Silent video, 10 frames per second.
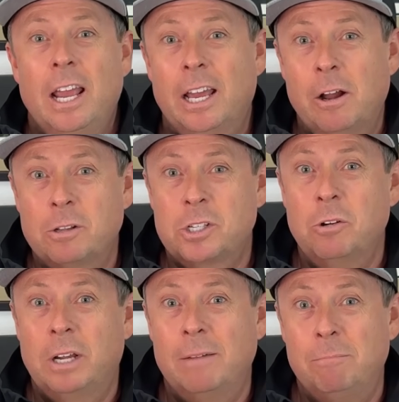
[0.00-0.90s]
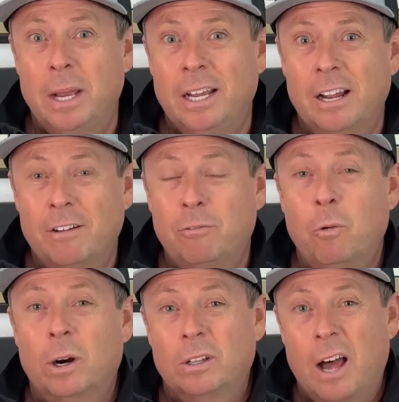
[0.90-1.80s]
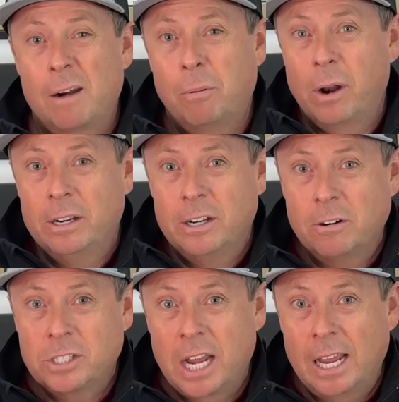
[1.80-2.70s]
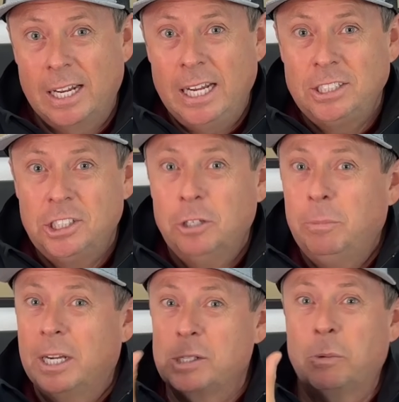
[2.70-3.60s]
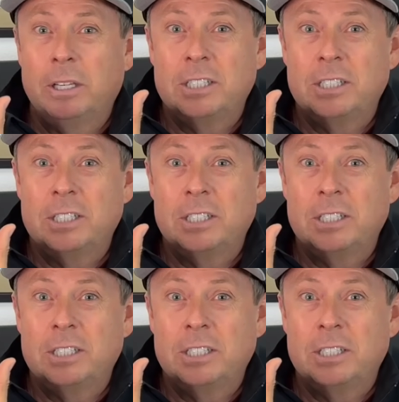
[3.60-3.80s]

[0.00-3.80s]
and also get big enough where a lot of predators can't eat you because when they're